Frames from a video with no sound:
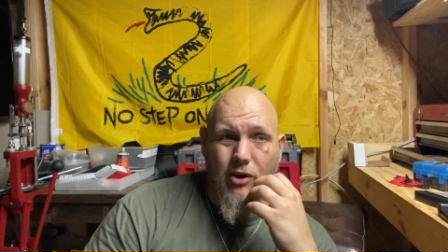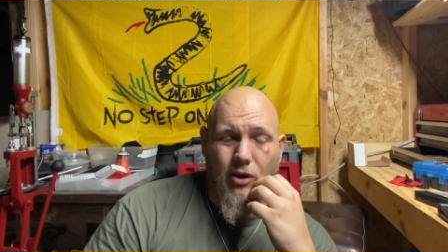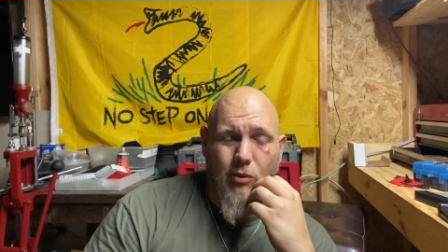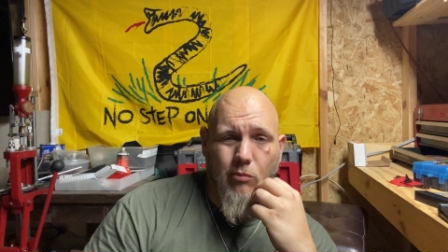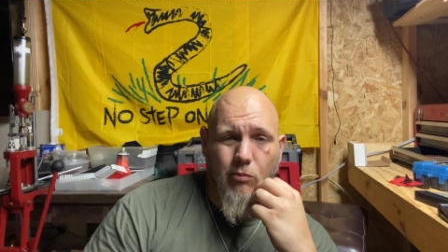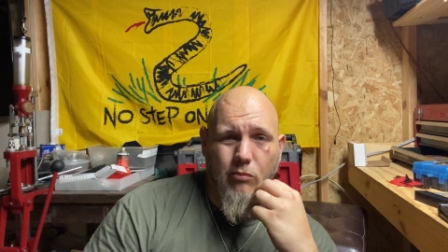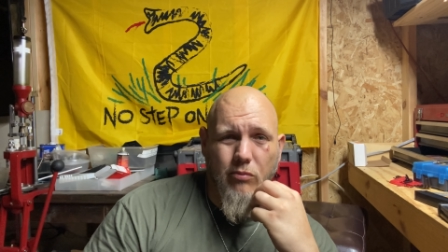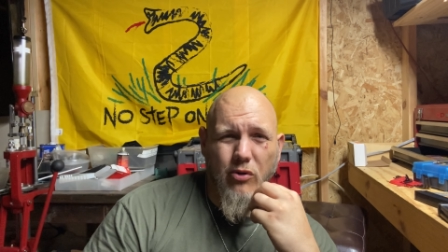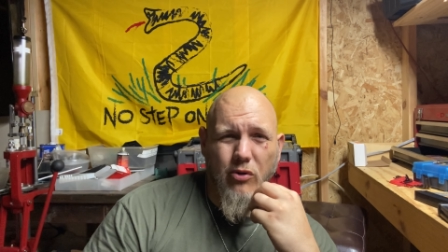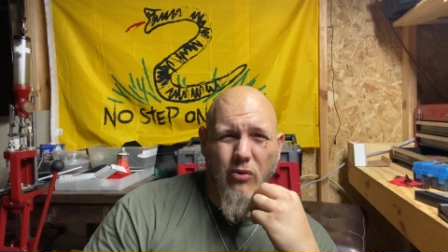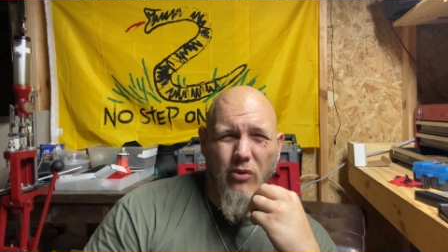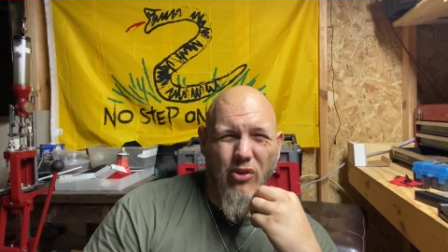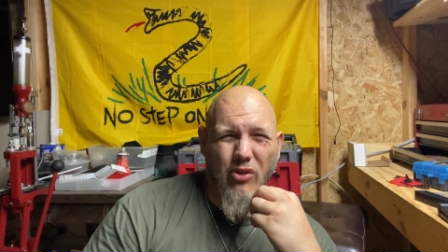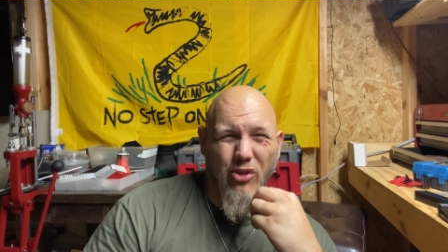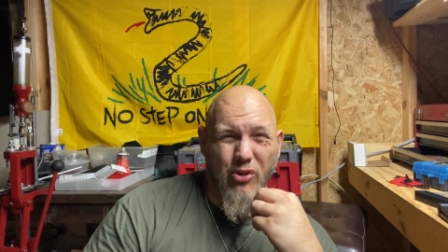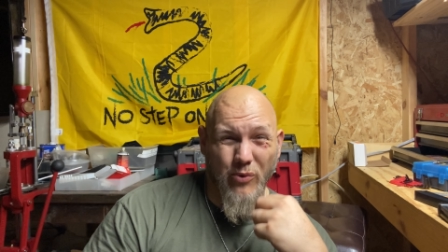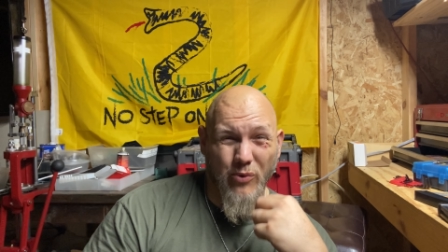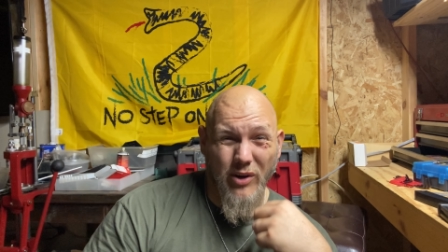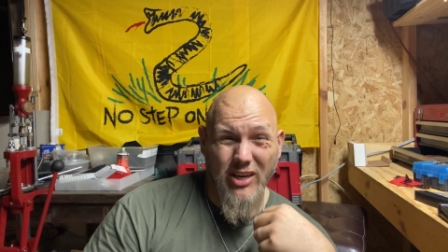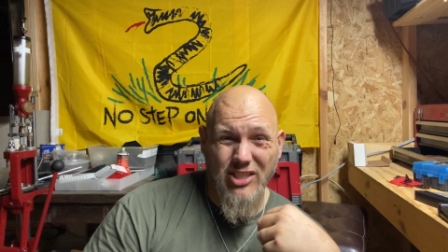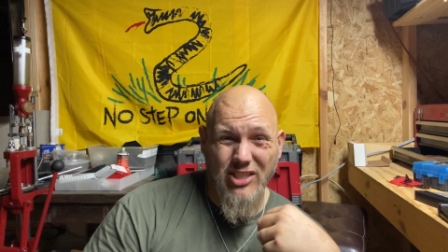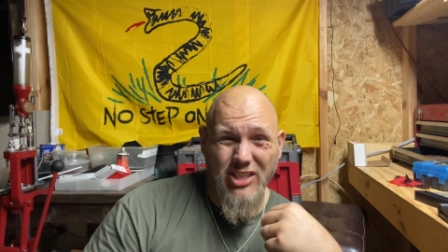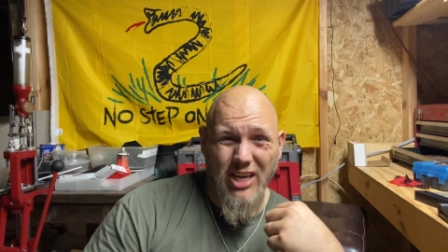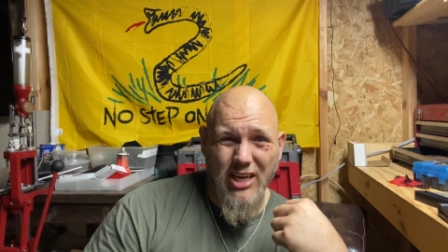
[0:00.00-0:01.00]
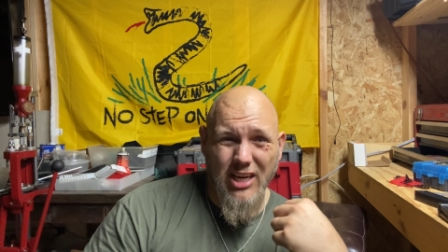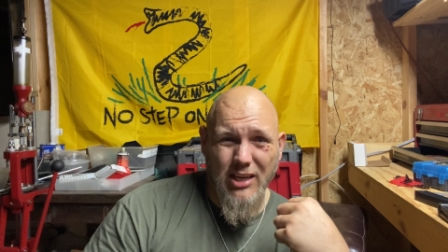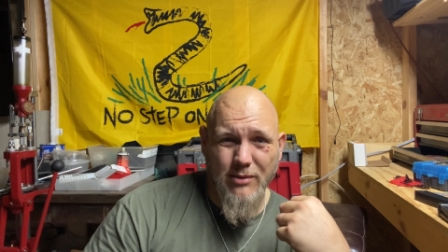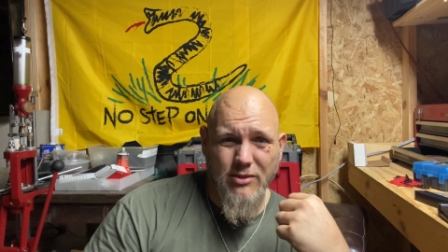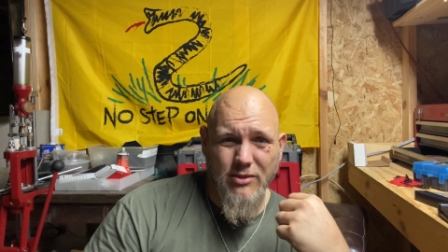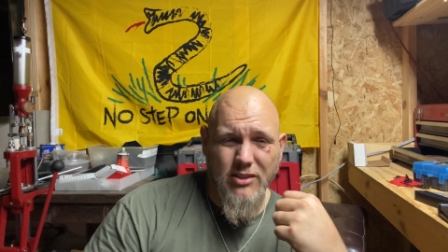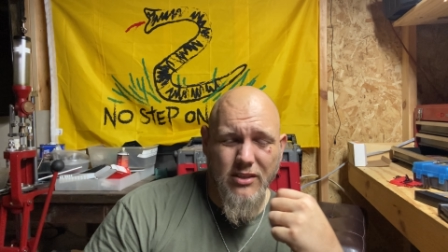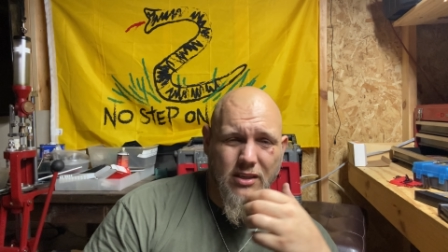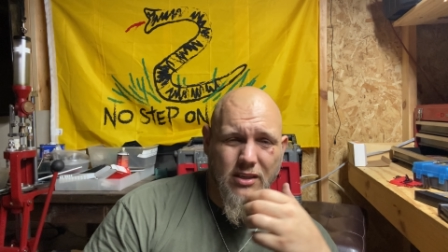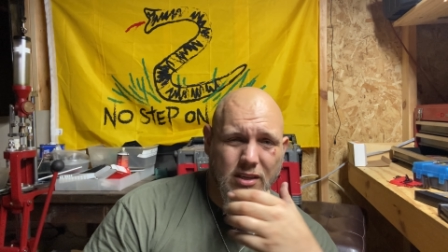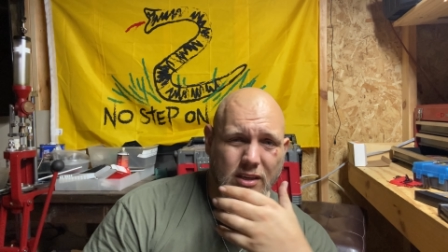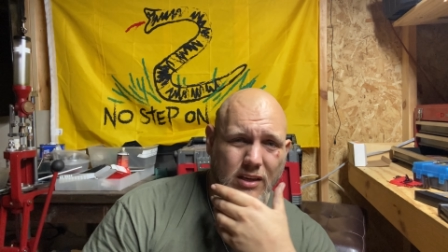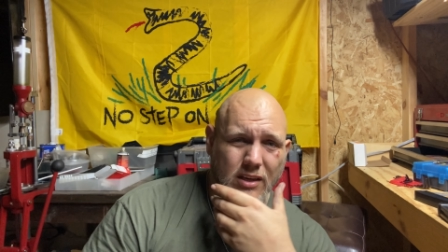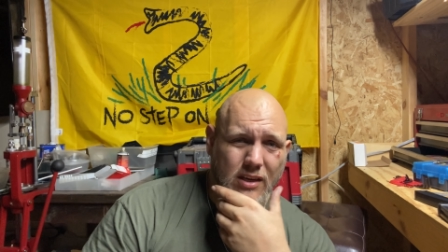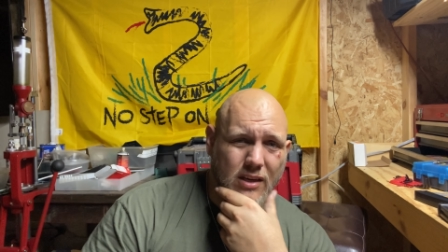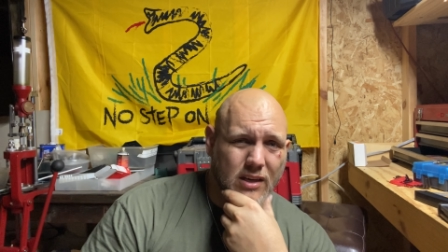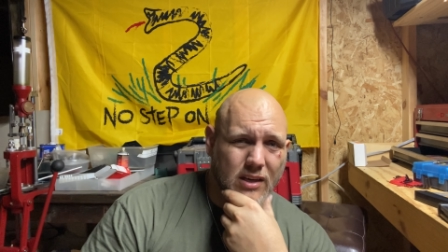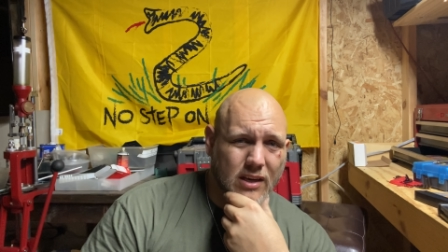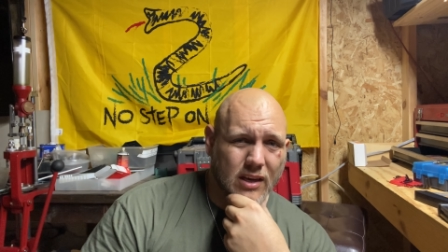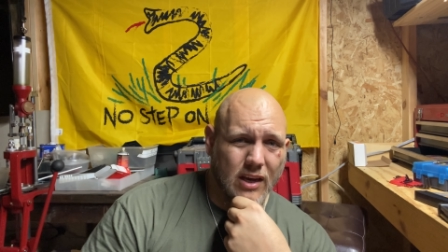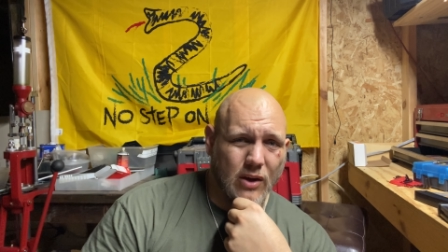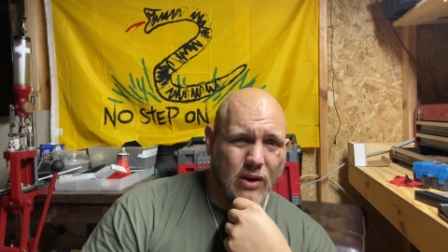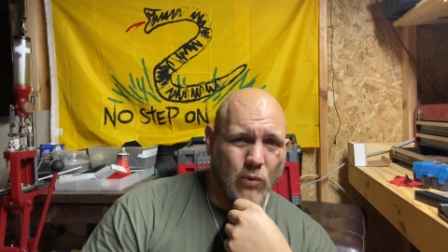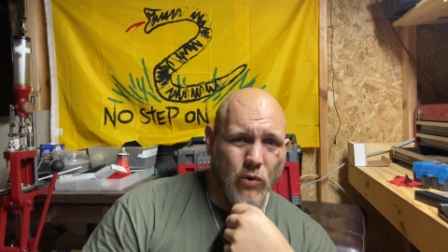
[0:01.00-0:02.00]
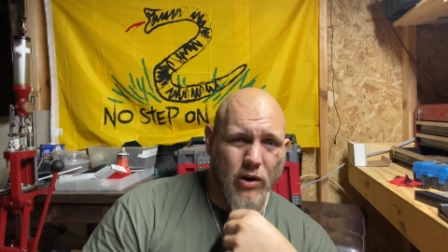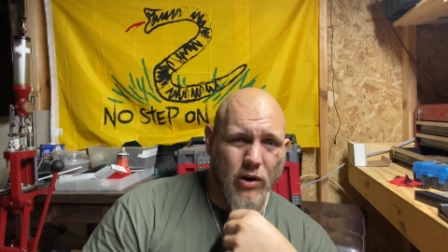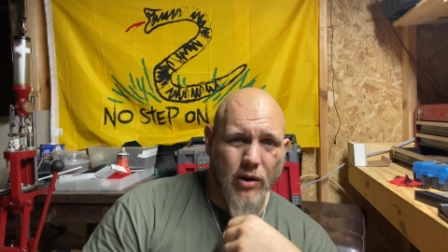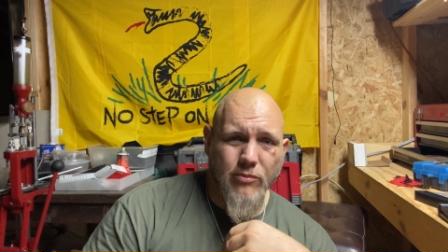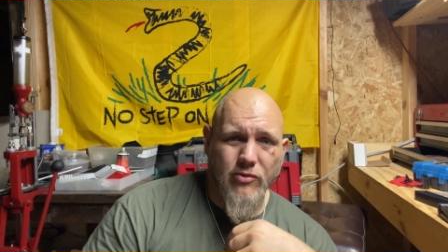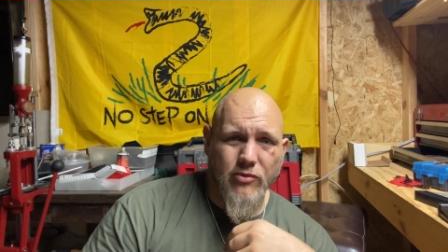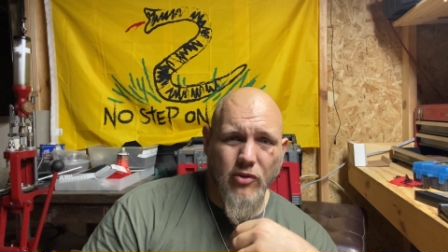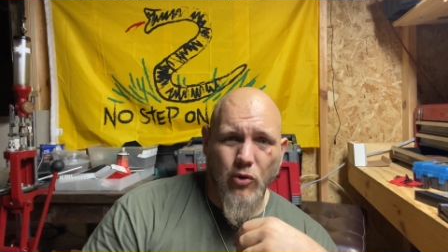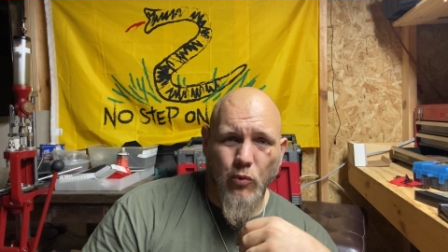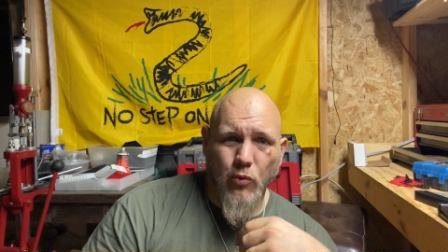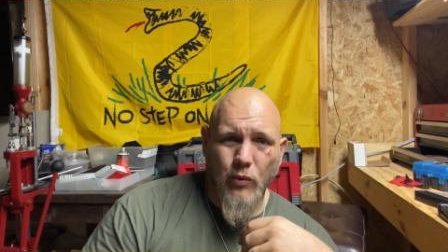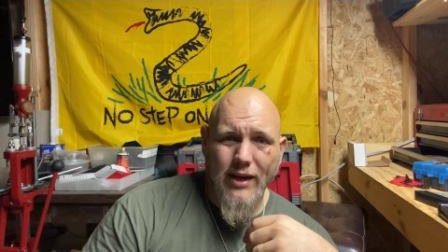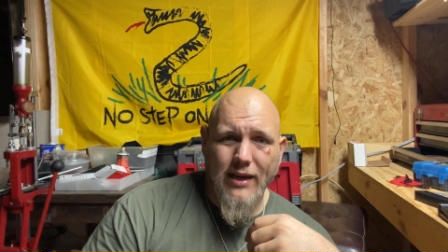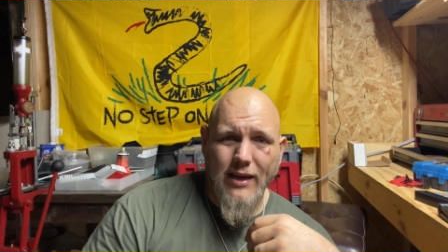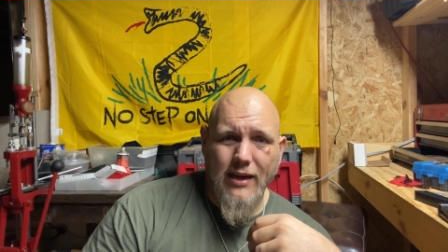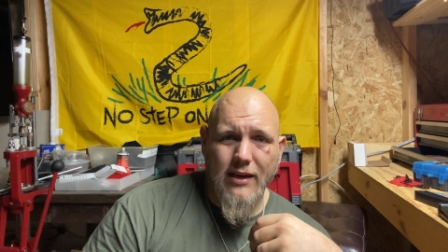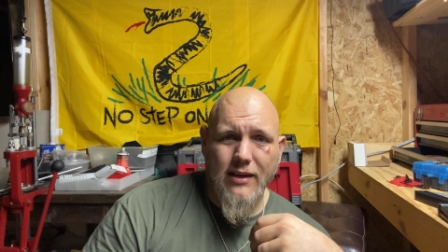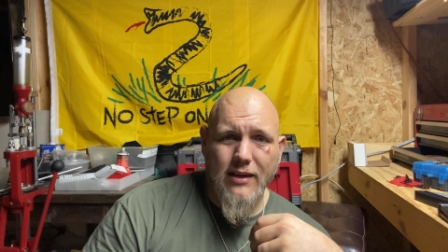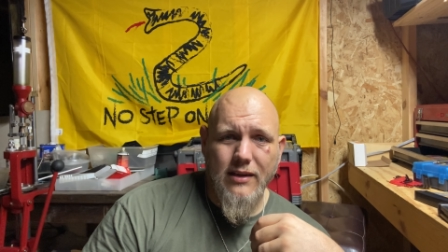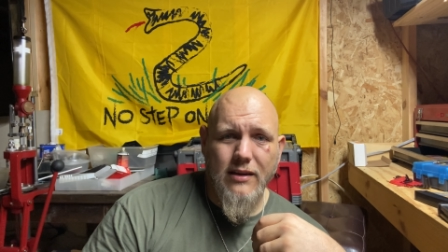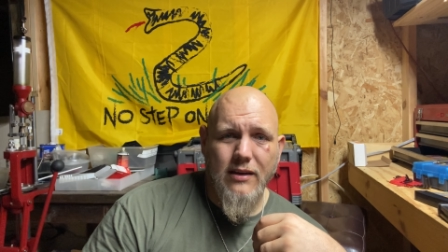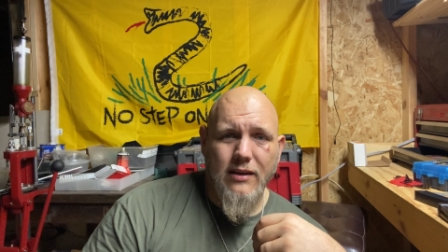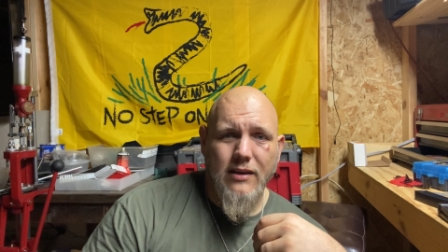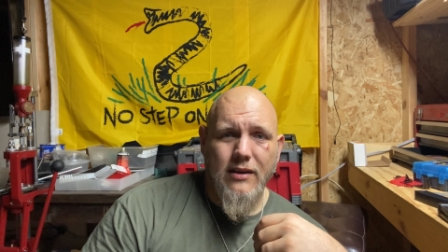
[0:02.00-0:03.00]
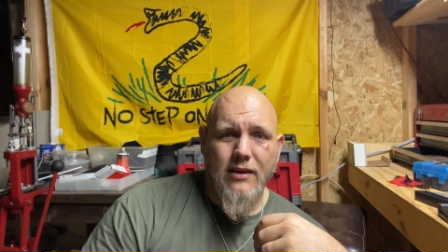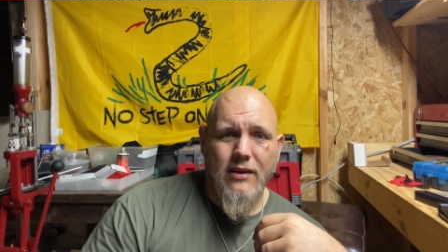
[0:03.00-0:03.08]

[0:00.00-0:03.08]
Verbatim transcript: I'm doing three jobs and one of them's on the weekend.